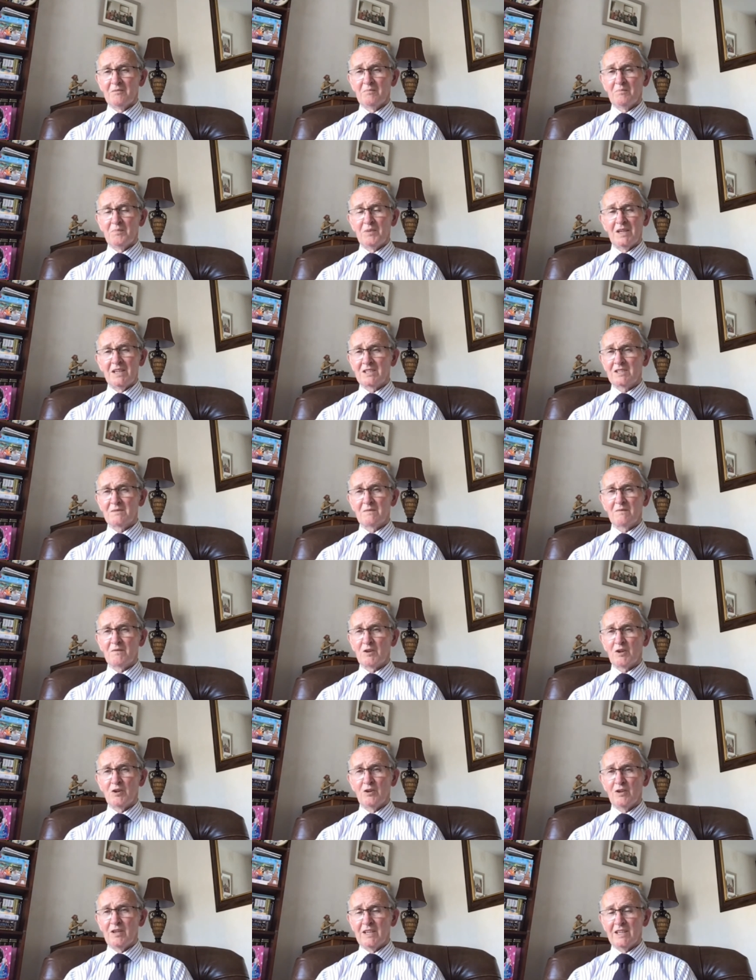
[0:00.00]
Praise Him for
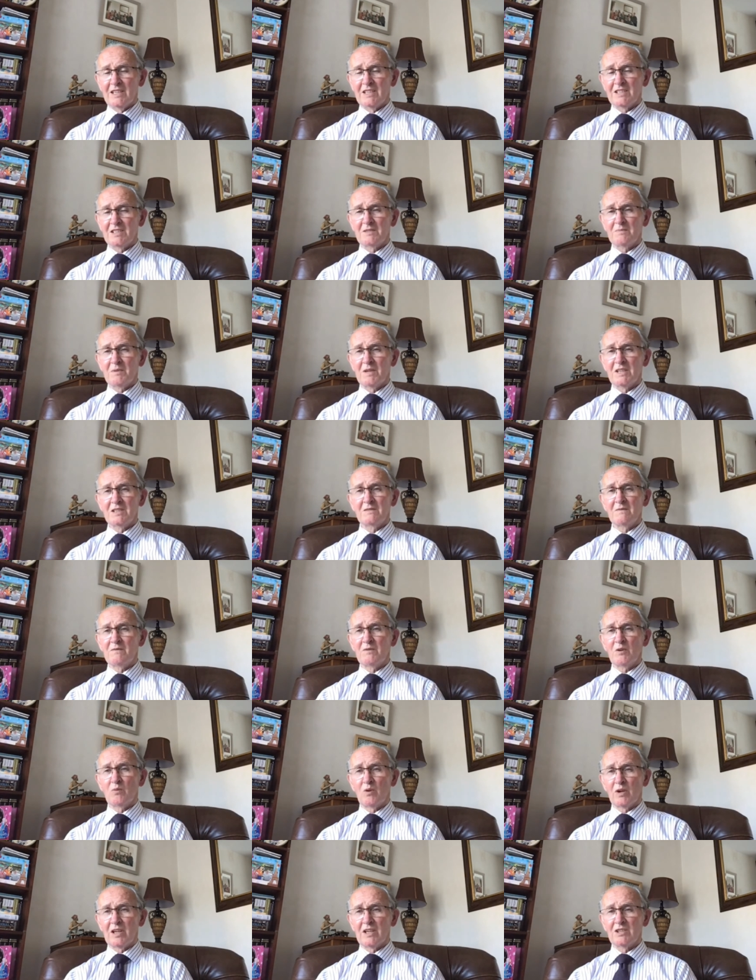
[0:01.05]
who He is, praise Him for
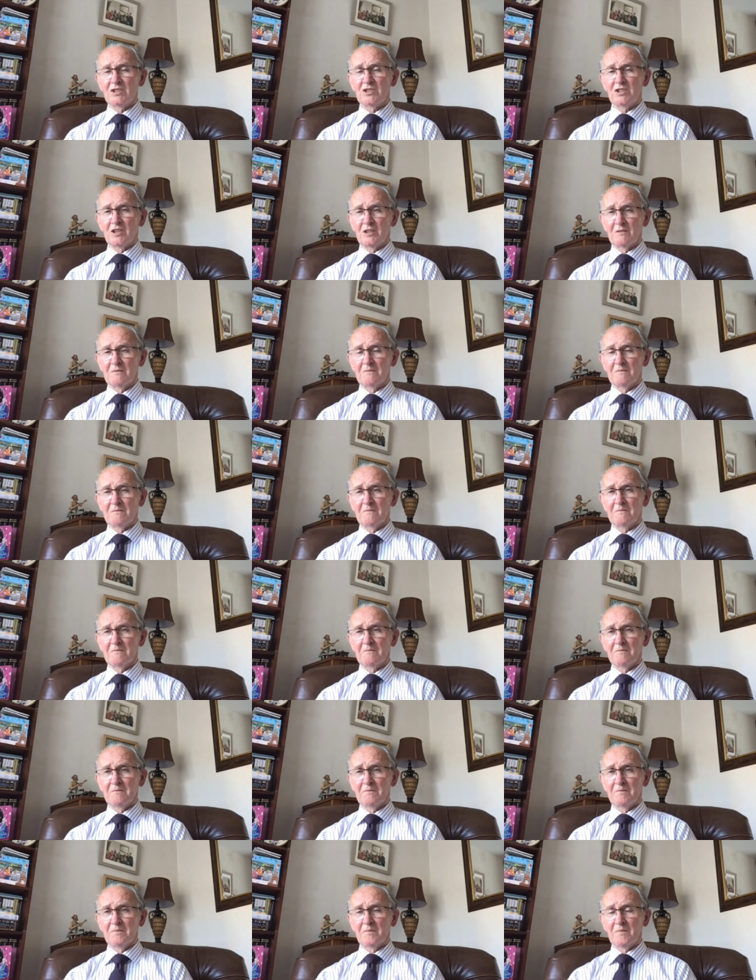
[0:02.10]
what He has done.
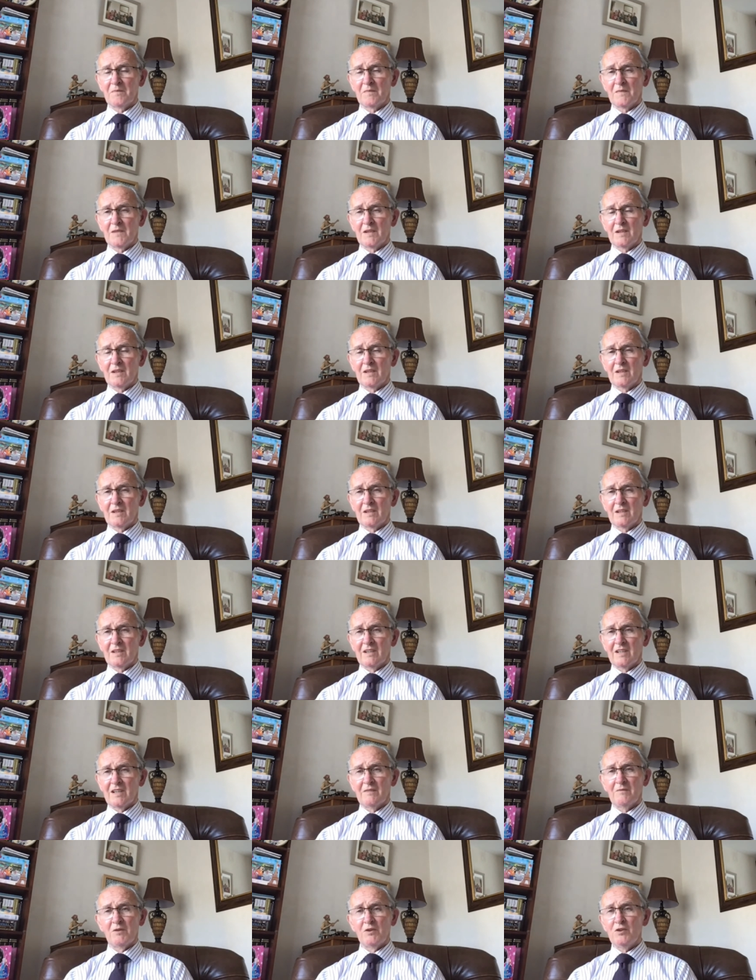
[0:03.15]

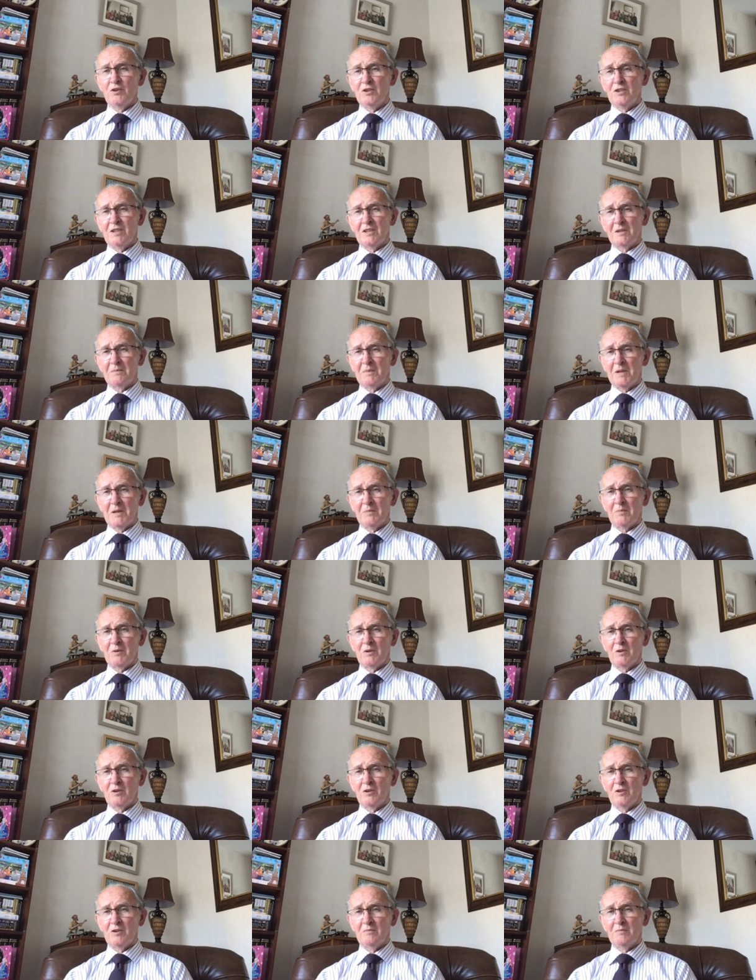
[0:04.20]
And for you, dear people
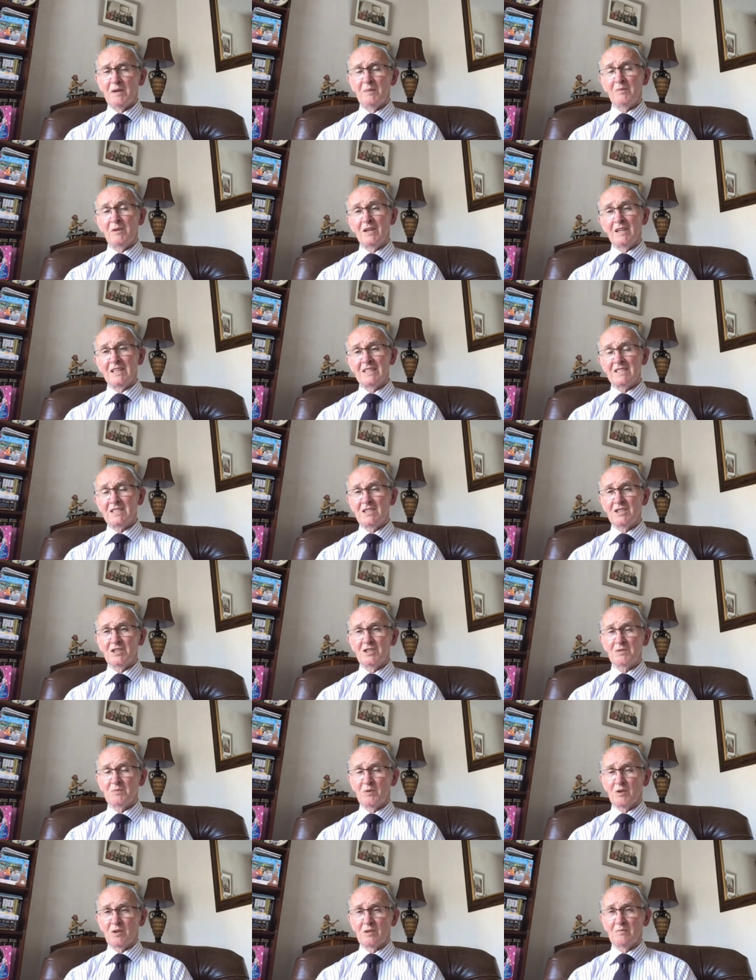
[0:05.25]
who maybe are listening this
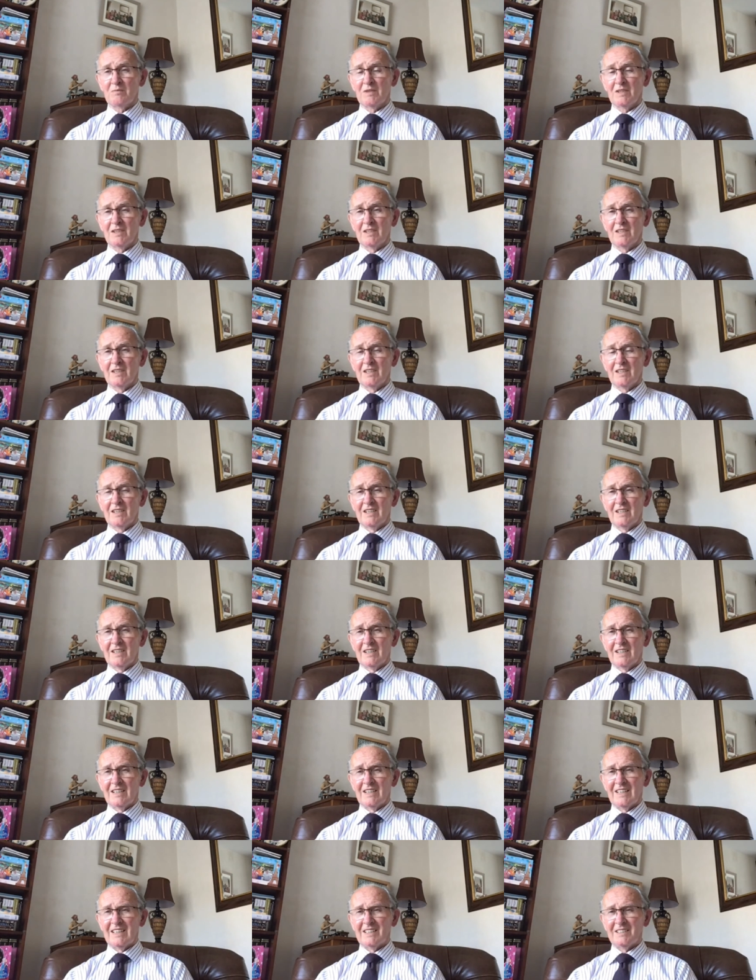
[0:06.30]
morning,
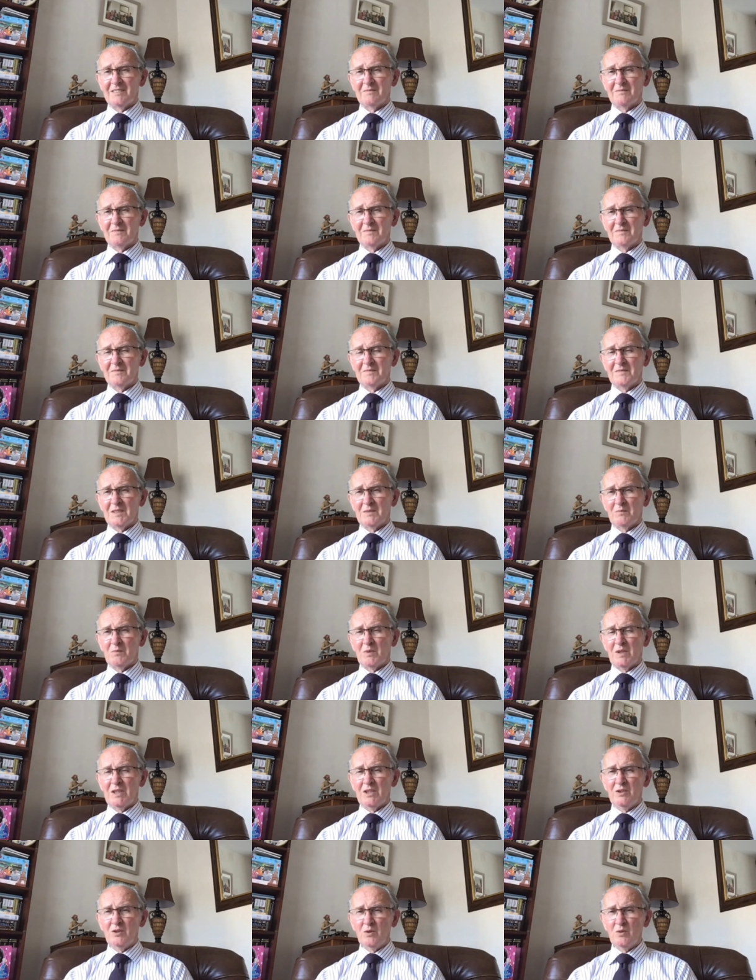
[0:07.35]
and well,
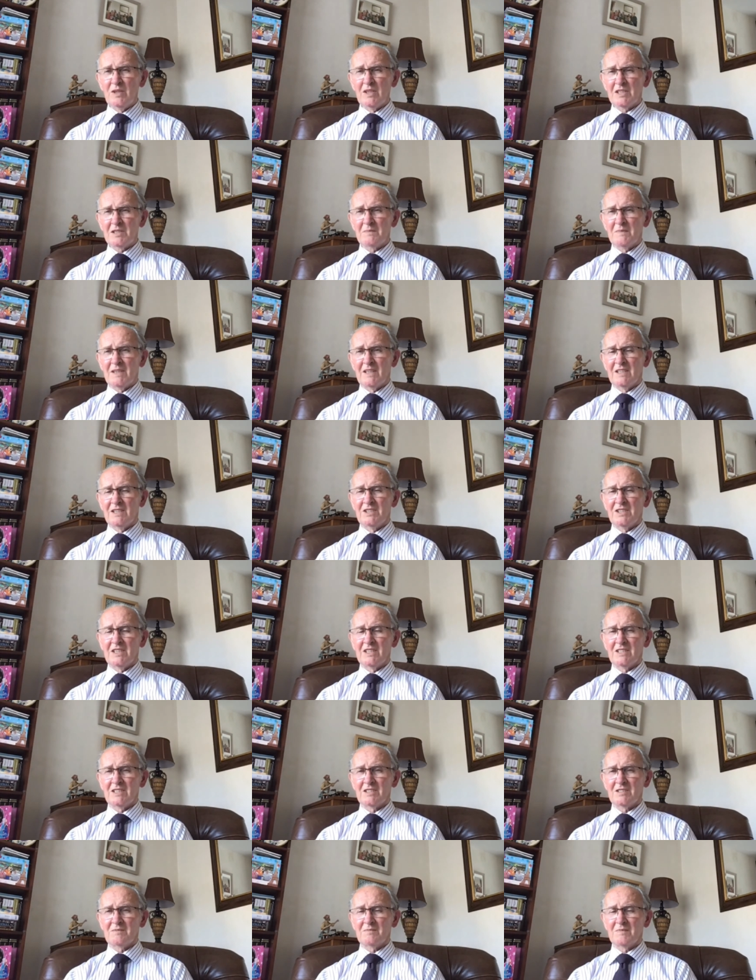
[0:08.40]
you know this man,
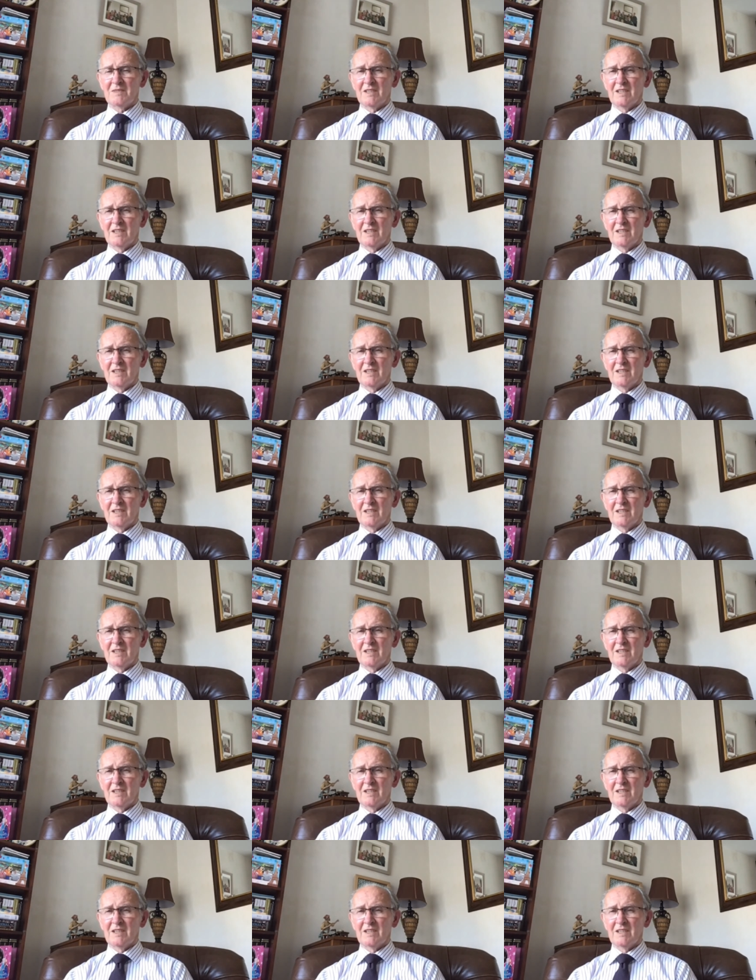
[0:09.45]
Jesus.